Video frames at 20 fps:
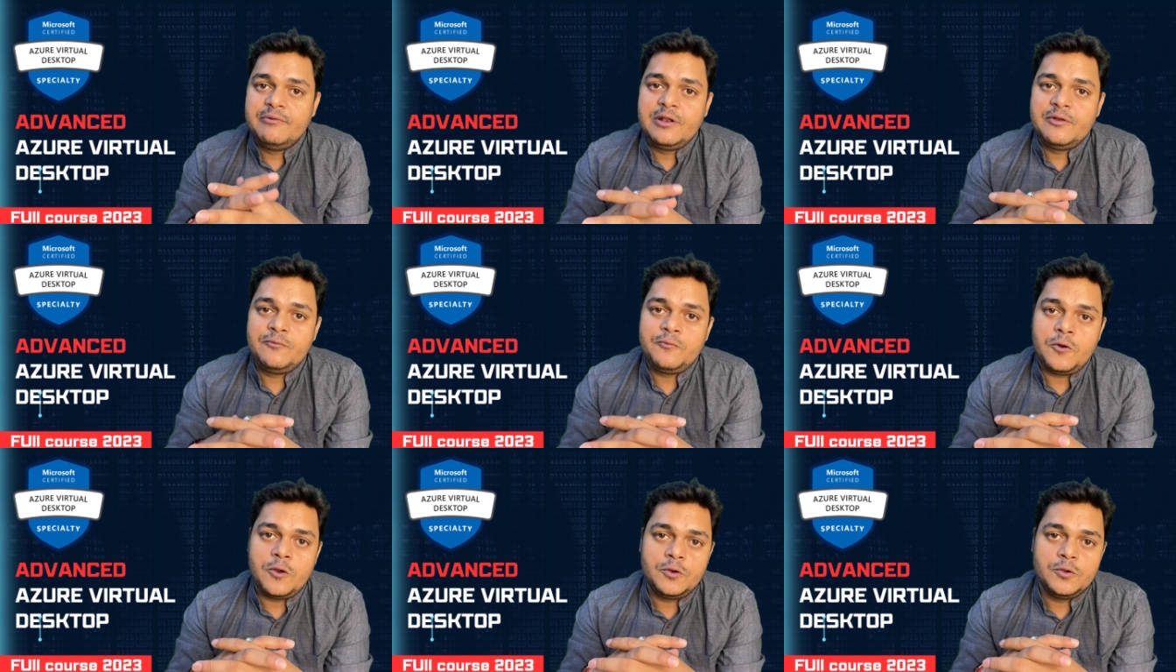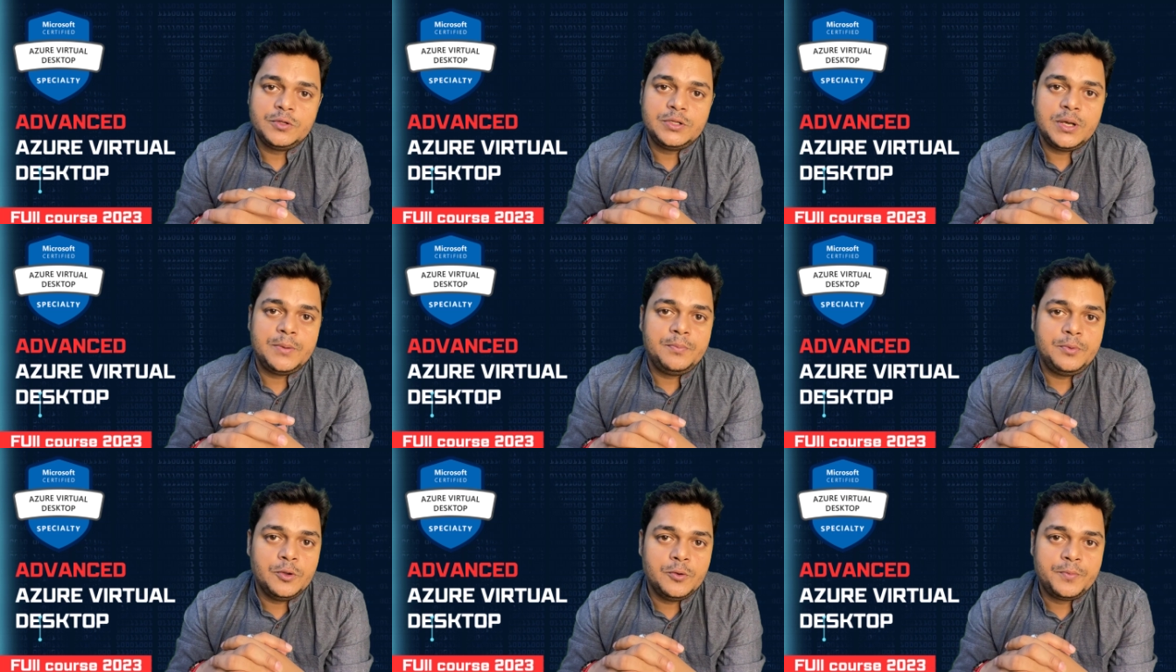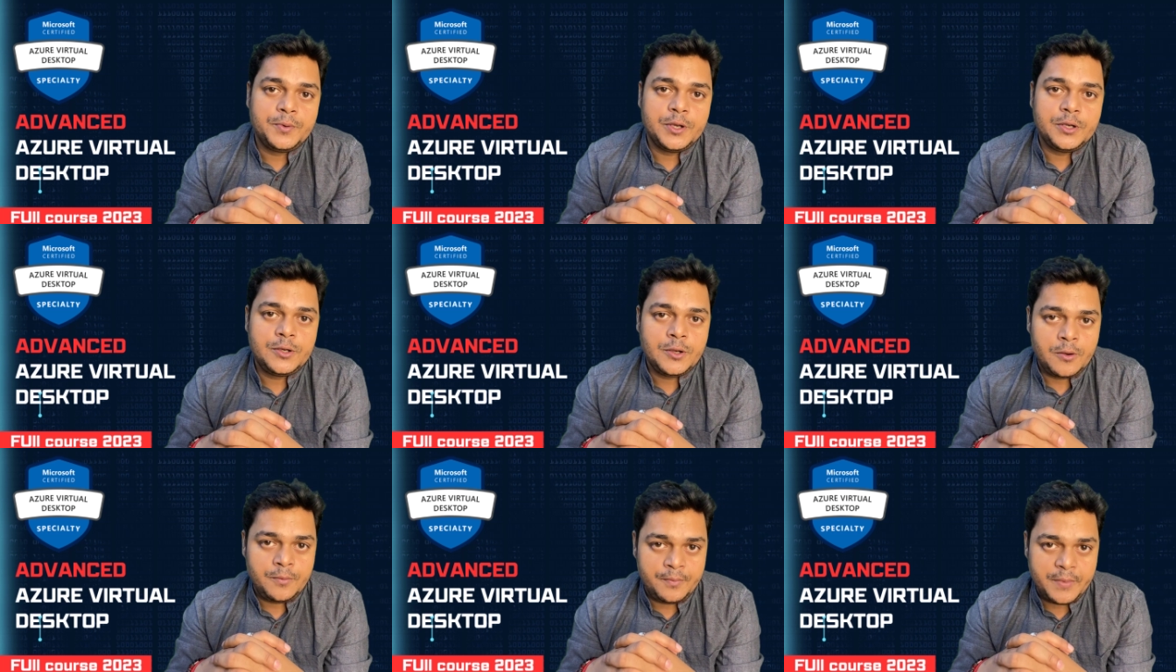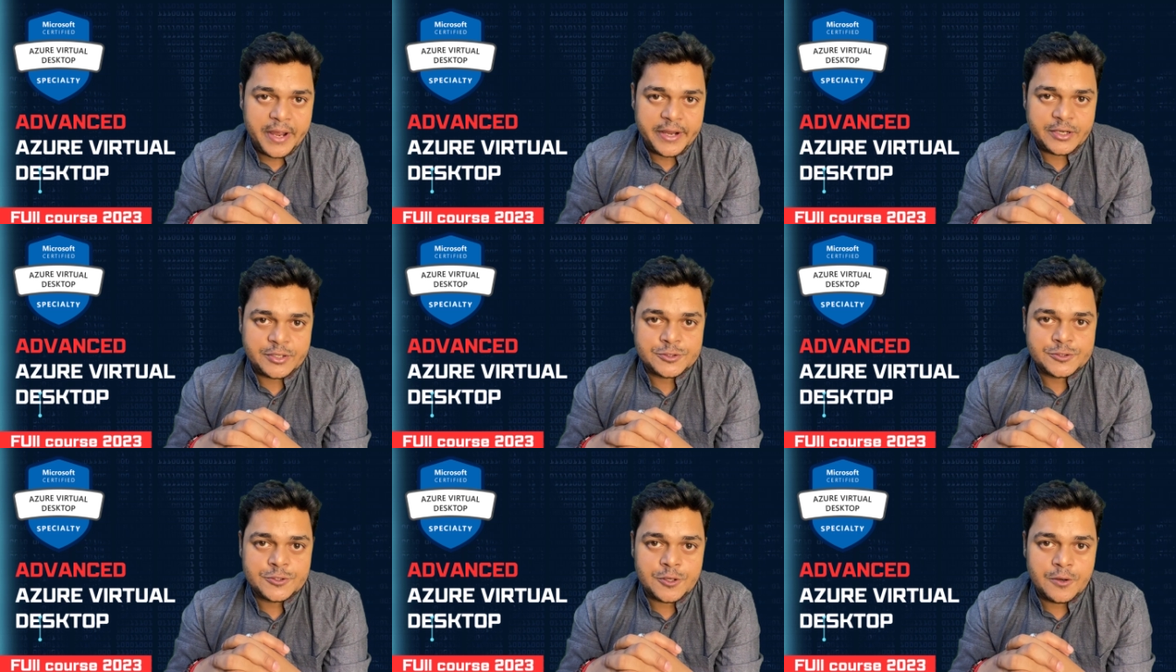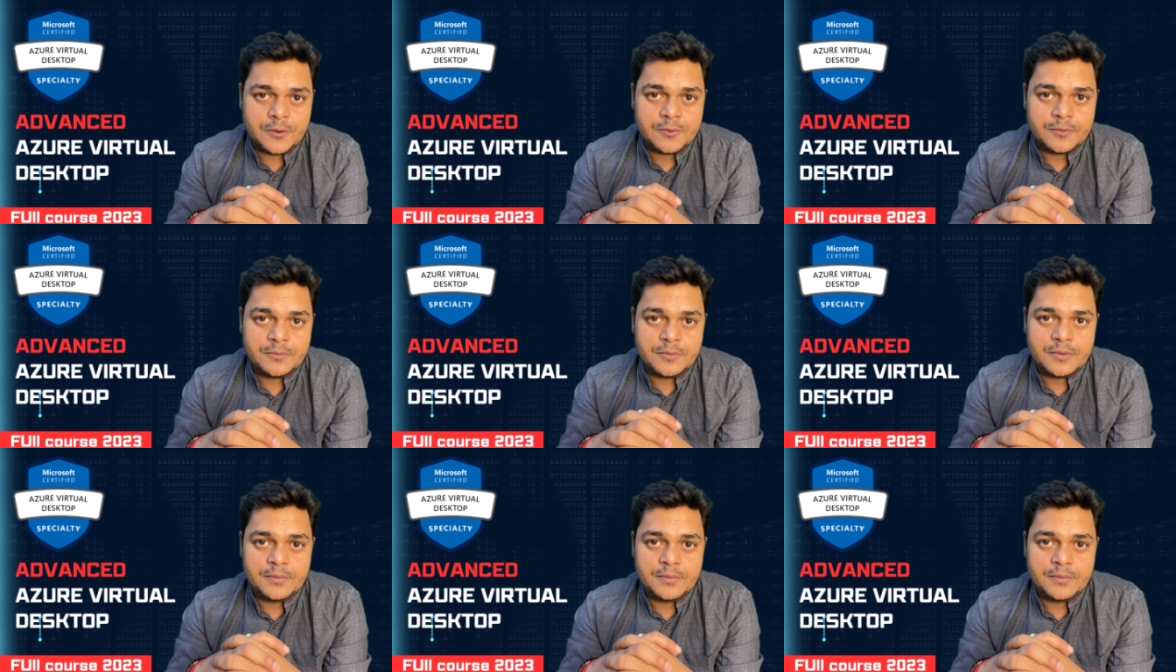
will follow the blueprint of Microsoft